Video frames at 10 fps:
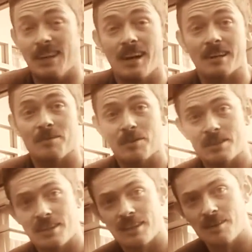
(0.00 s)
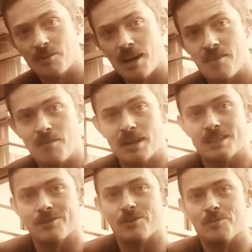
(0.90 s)
Doug in particular, would have
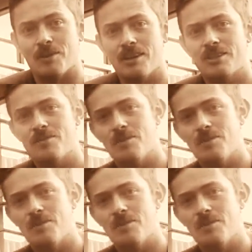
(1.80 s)
massive supination,